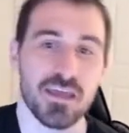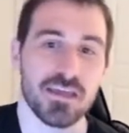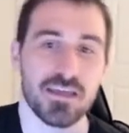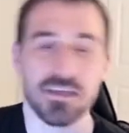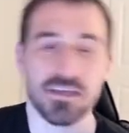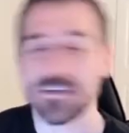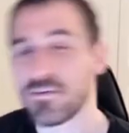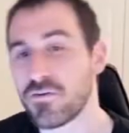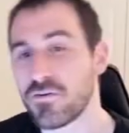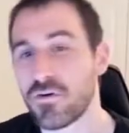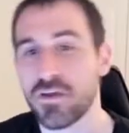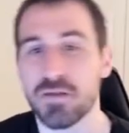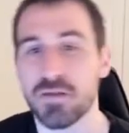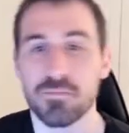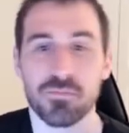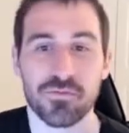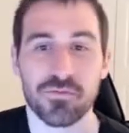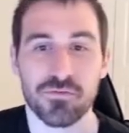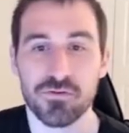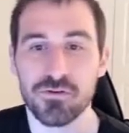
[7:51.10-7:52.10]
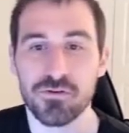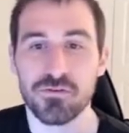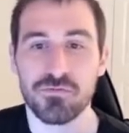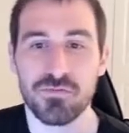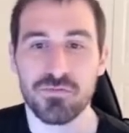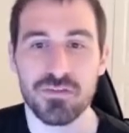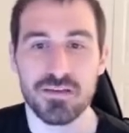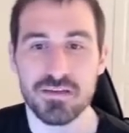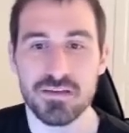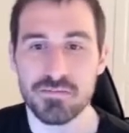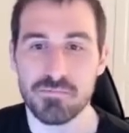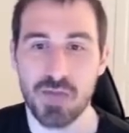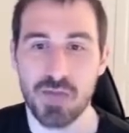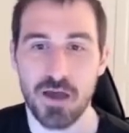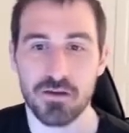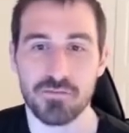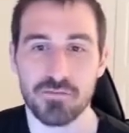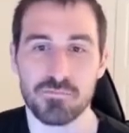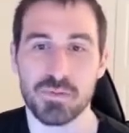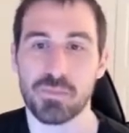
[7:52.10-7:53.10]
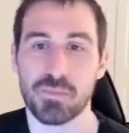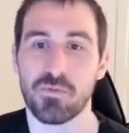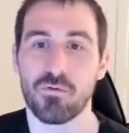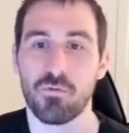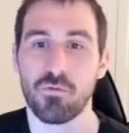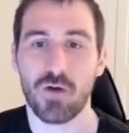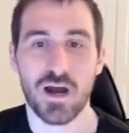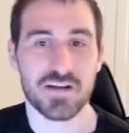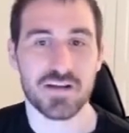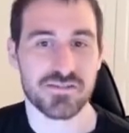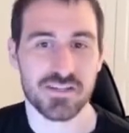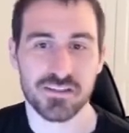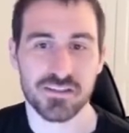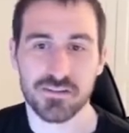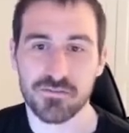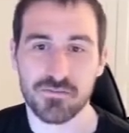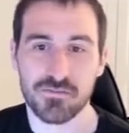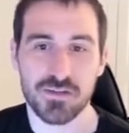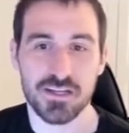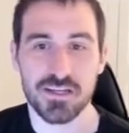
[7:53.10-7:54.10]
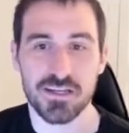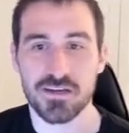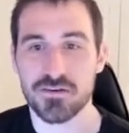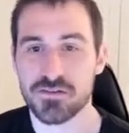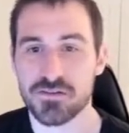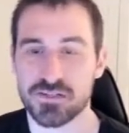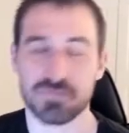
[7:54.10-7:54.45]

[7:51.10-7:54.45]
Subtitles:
improve the amount of people watching their videos,